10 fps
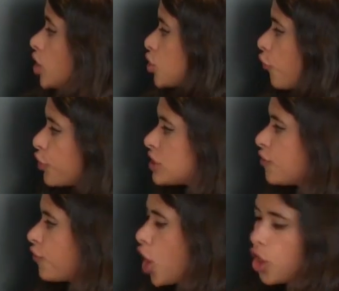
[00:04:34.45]
So
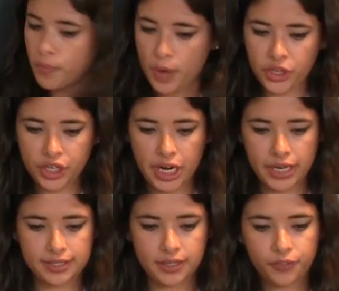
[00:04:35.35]
first of all, the mother
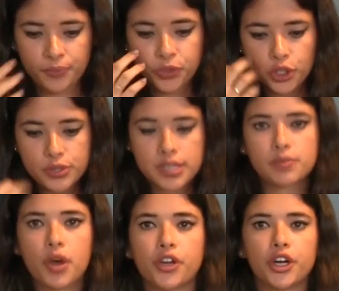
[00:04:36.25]
narrative
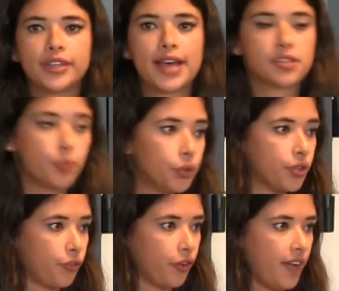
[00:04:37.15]
uses motherhood as a
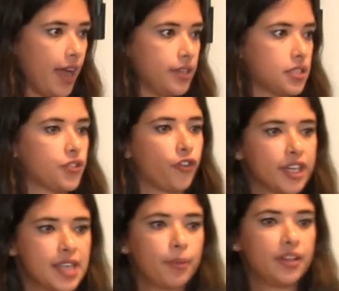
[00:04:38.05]
motive for violence, for
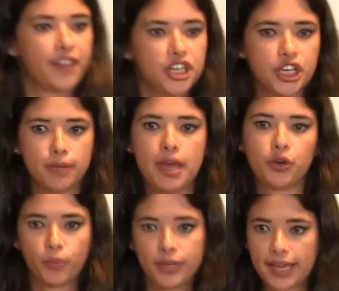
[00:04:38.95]
example, avenging
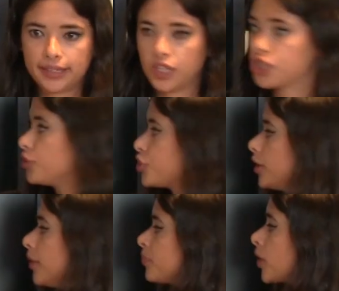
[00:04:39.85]
men or protecting
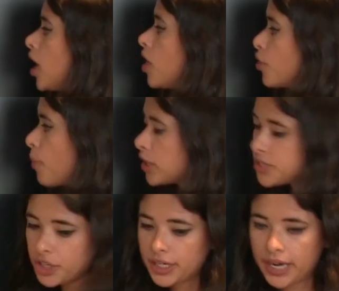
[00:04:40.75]
children. The
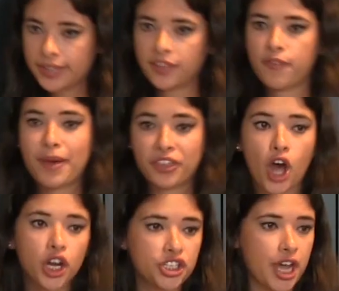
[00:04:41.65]
monster narrative
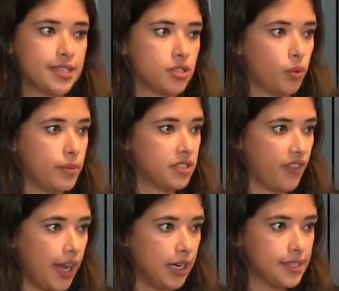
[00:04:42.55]
pathologizes women's
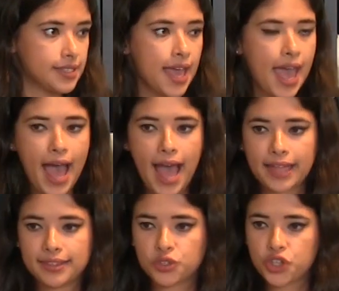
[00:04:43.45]
violence
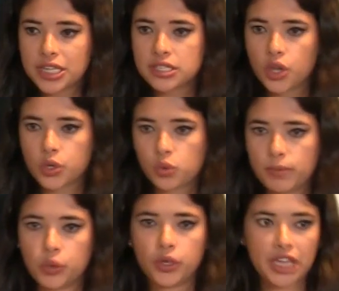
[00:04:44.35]
and treats those
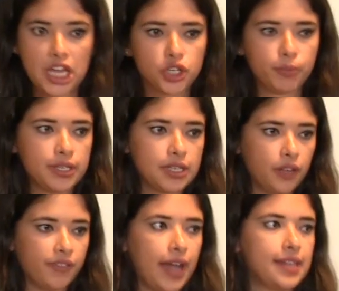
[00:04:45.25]
women who engage in
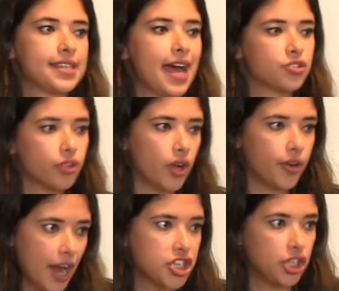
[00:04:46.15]
political violence as
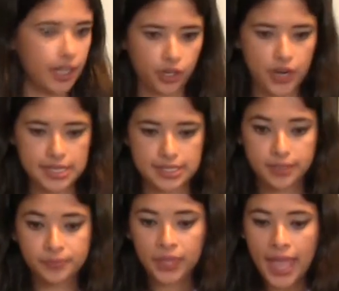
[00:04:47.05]
irrational and crazy.